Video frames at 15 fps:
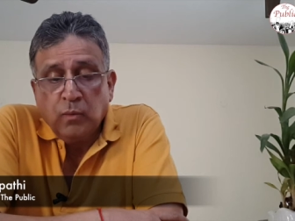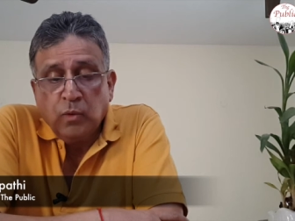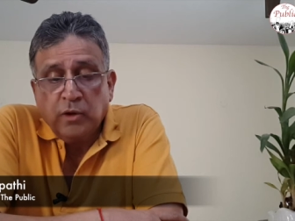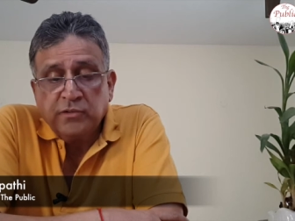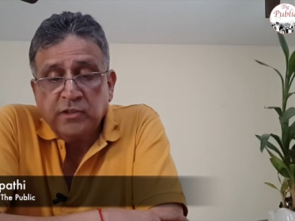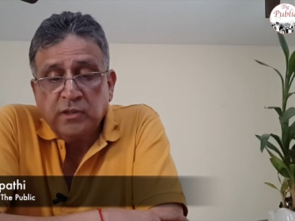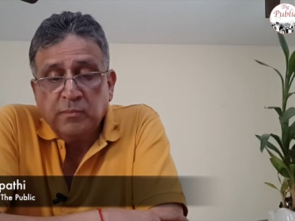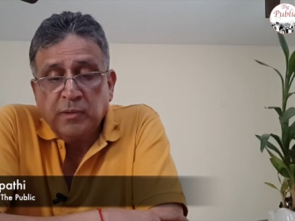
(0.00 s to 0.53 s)

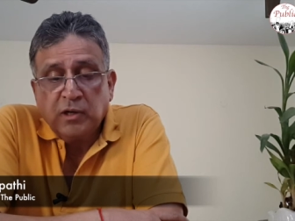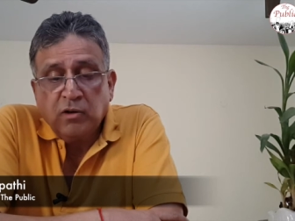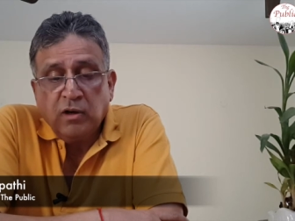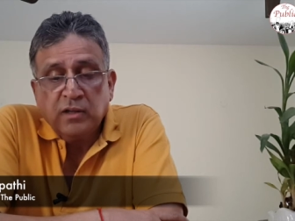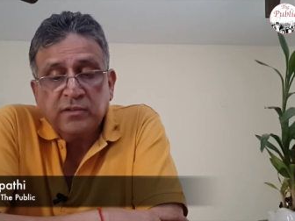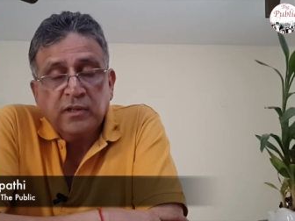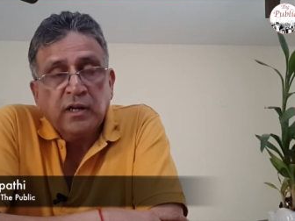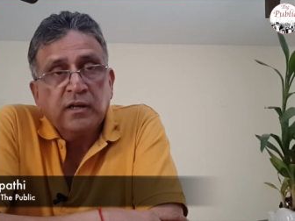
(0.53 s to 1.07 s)
Was it
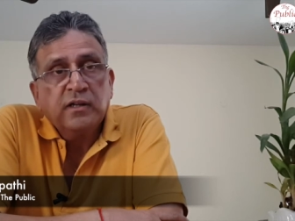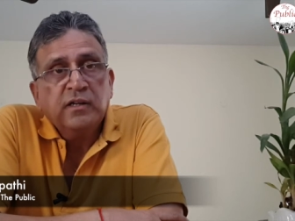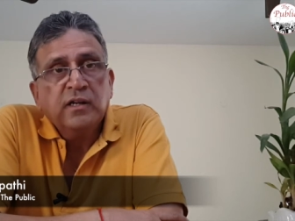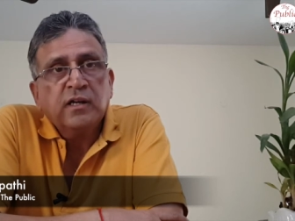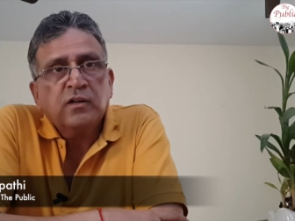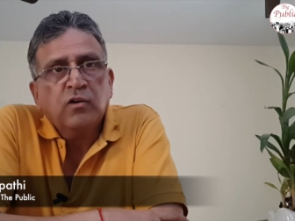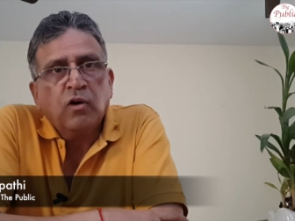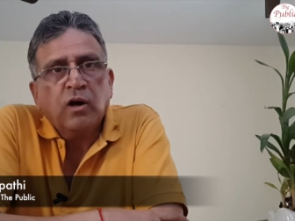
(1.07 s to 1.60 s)
because that he
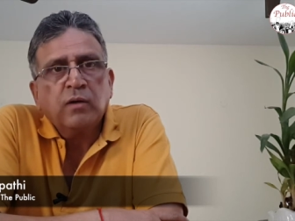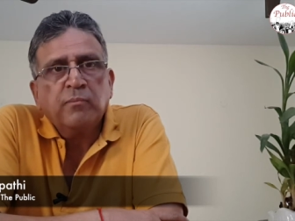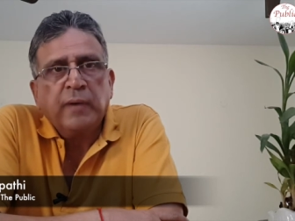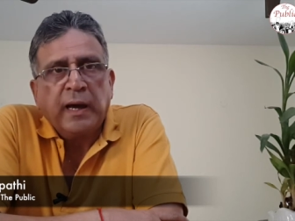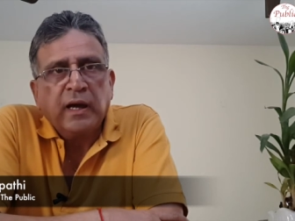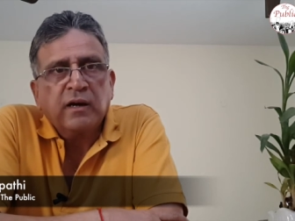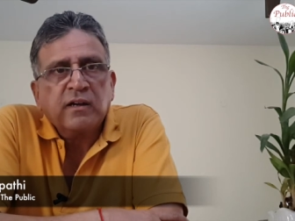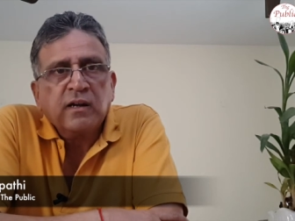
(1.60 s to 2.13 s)
had gone
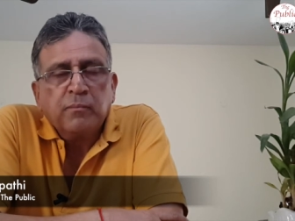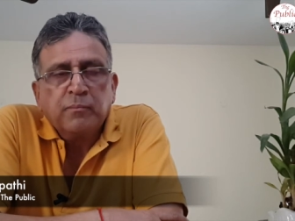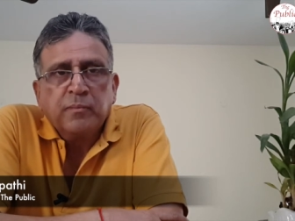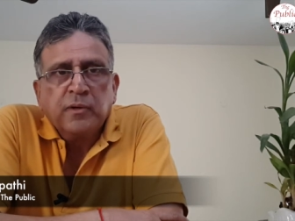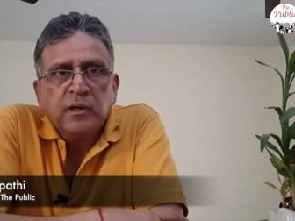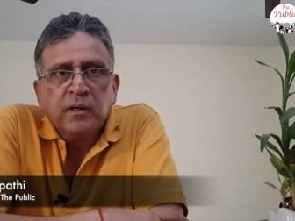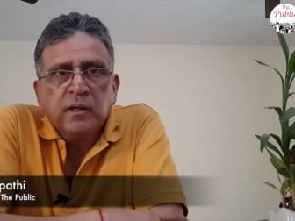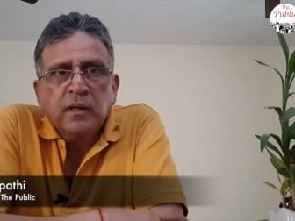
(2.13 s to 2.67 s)

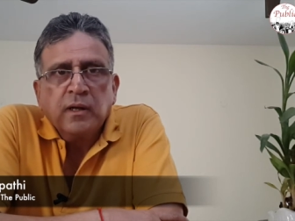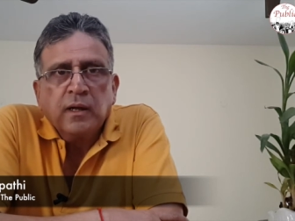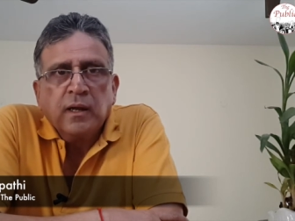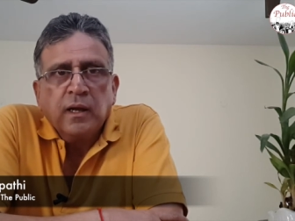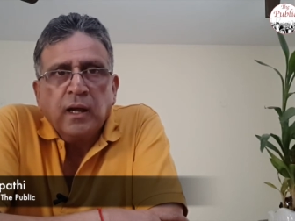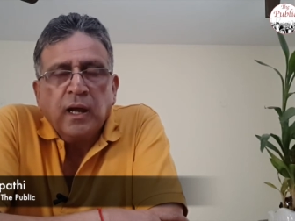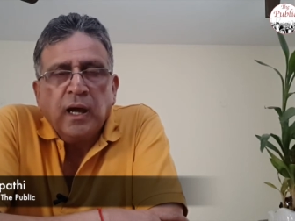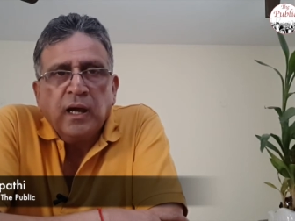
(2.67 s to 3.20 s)
bankrupt,
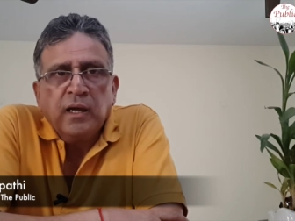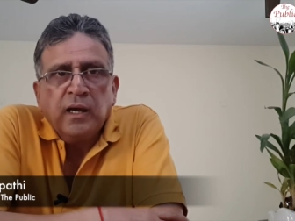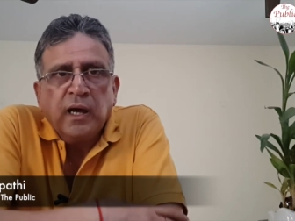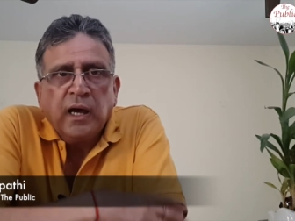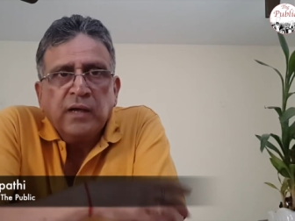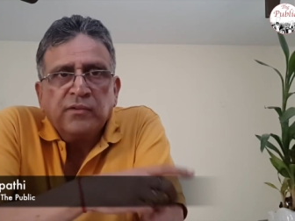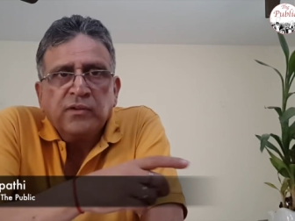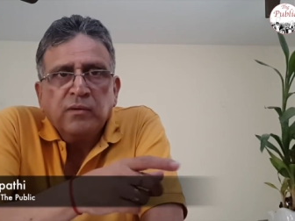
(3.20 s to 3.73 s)
uh,
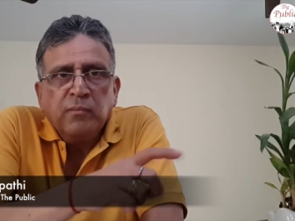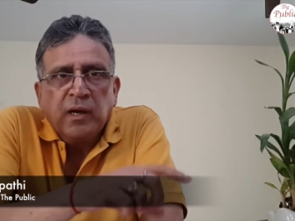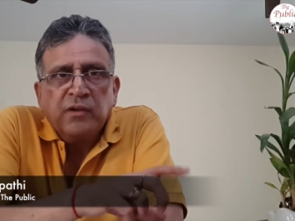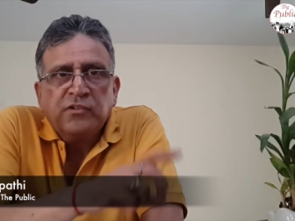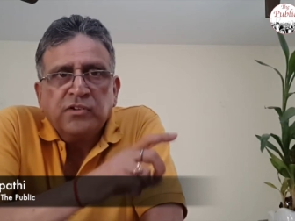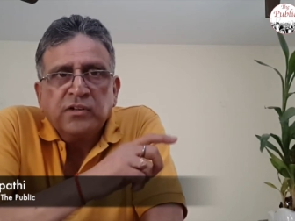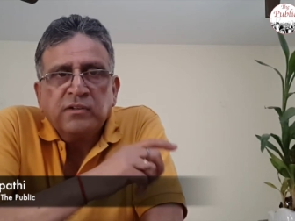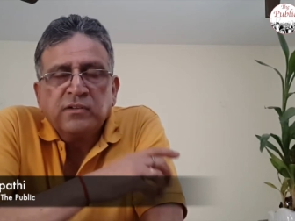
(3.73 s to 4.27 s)
as he
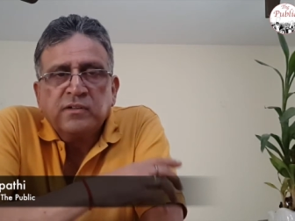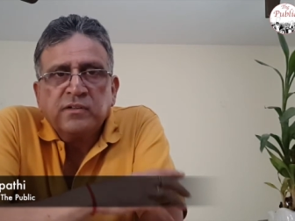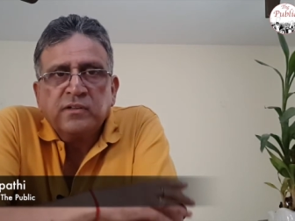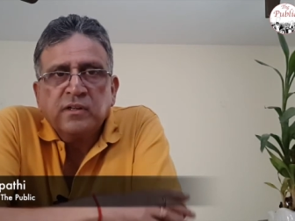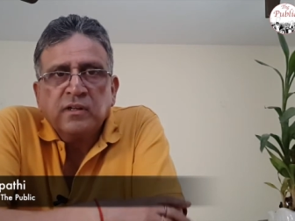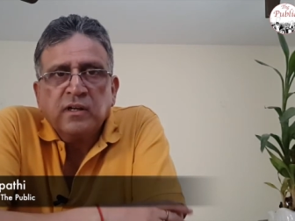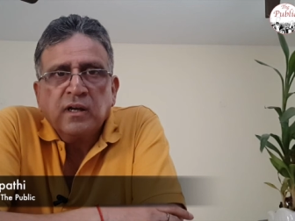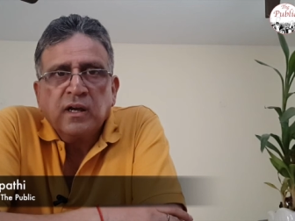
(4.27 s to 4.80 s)

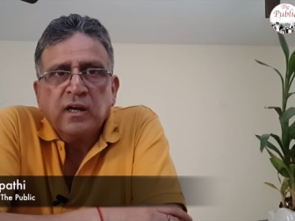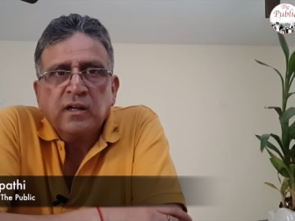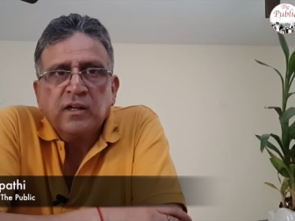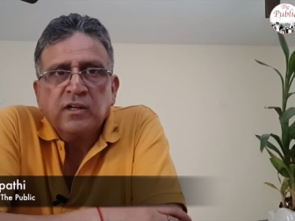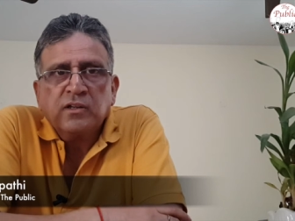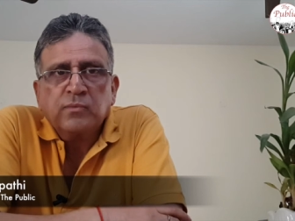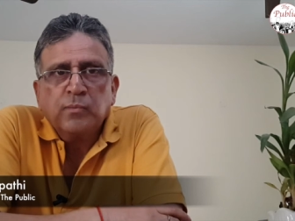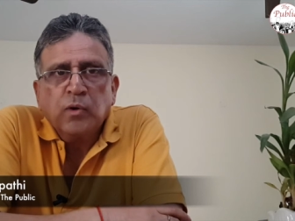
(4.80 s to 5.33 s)
mentions
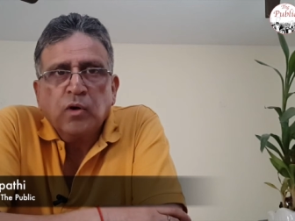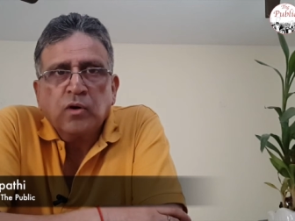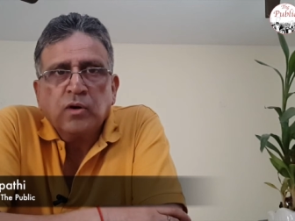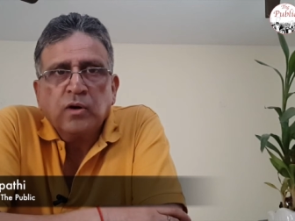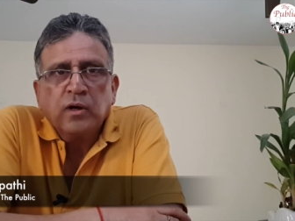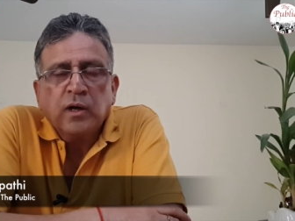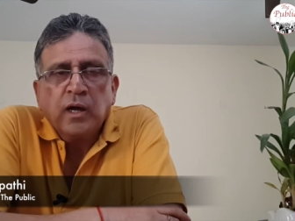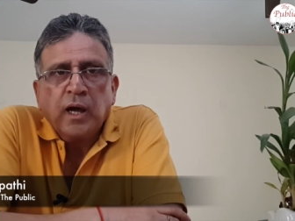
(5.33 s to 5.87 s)
in his
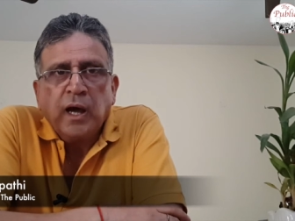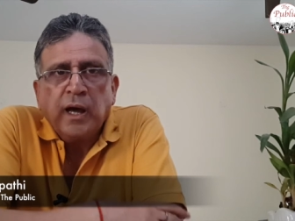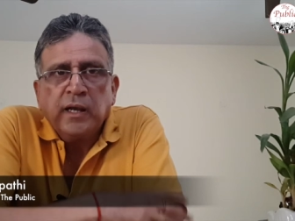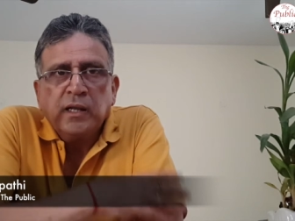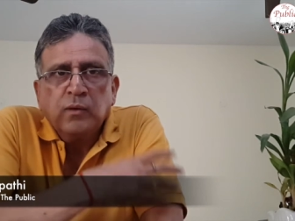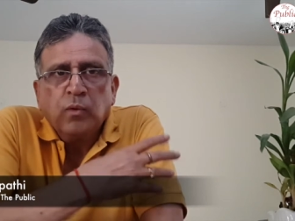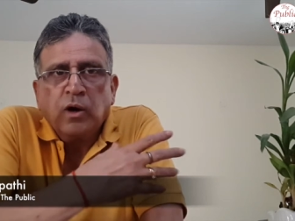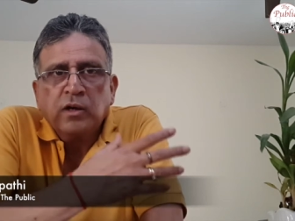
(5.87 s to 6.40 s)
book,
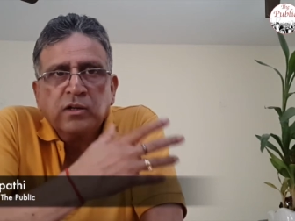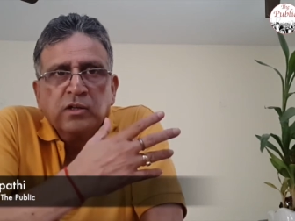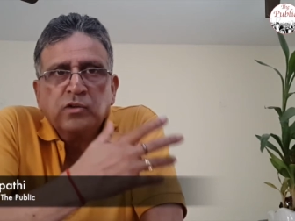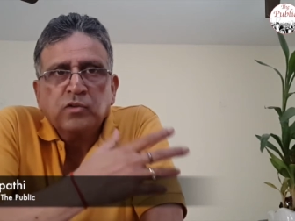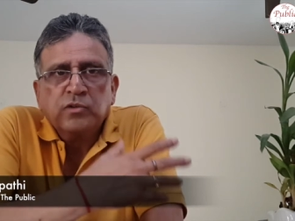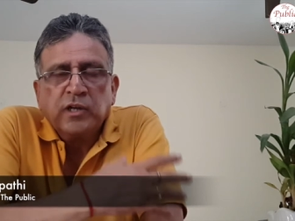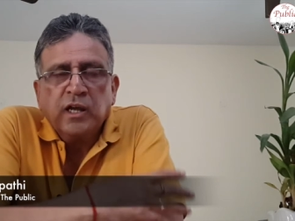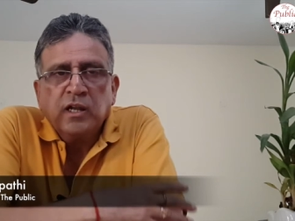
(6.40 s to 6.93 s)
and he
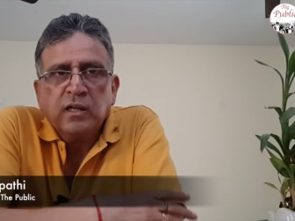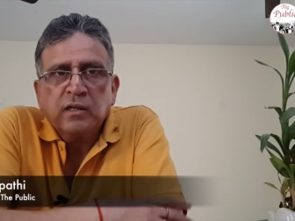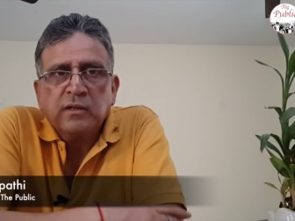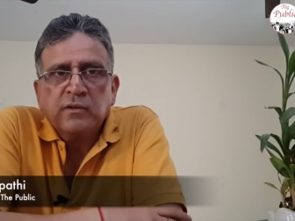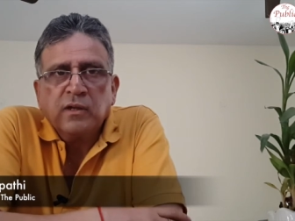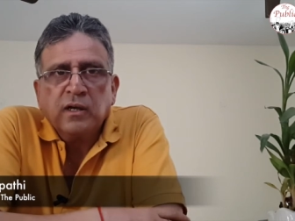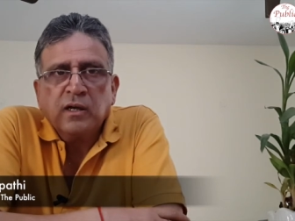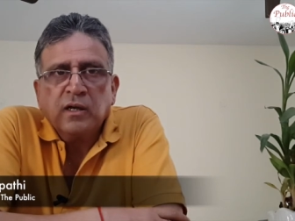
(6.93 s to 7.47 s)
wanted to
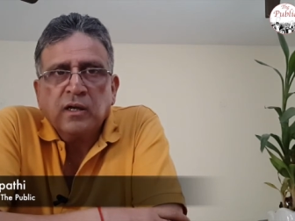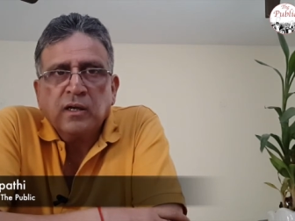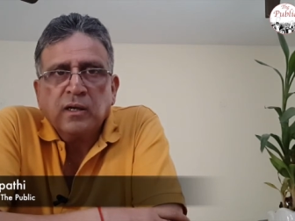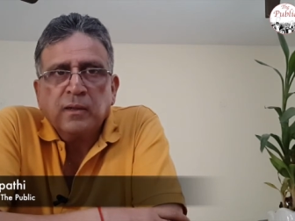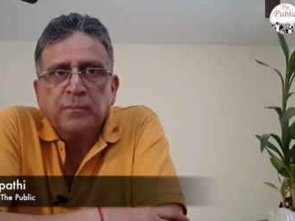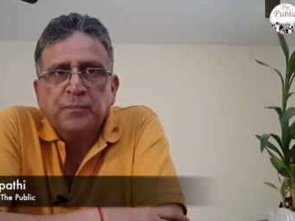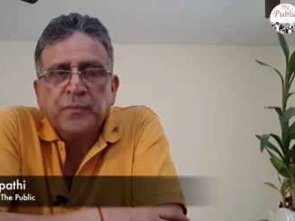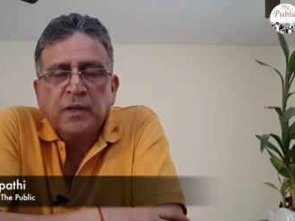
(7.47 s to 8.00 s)
tell
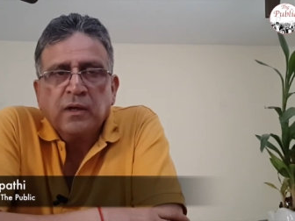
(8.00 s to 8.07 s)
uh,